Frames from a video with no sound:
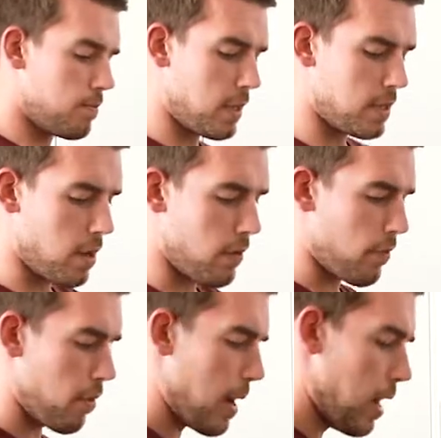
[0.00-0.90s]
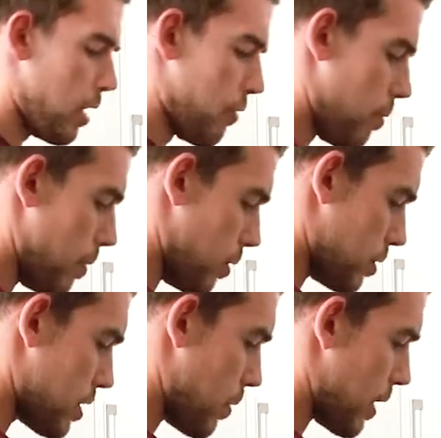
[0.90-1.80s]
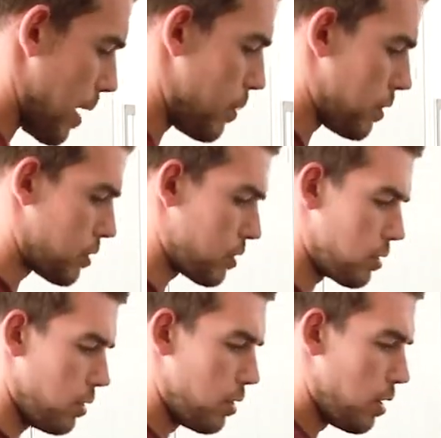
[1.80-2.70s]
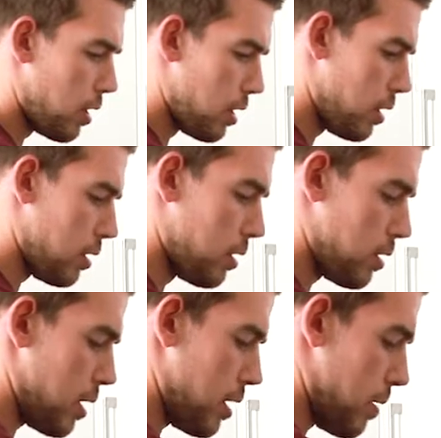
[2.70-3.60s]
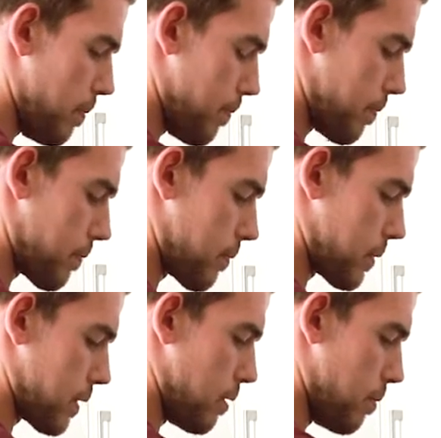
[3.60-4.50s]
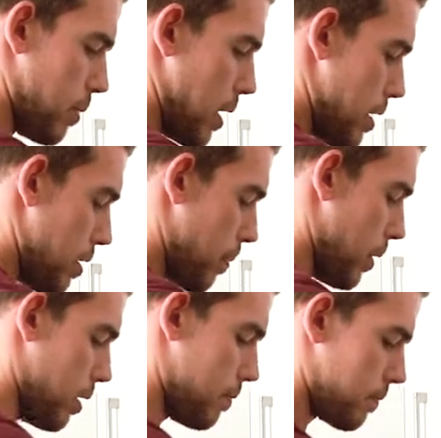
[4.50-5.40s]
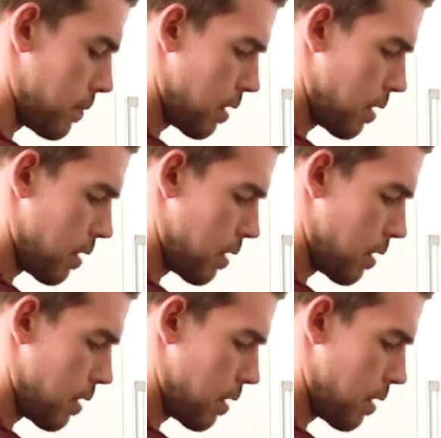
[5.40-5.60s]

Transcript: Let's go for about 100 ml and see where that puts us on our little blender pot.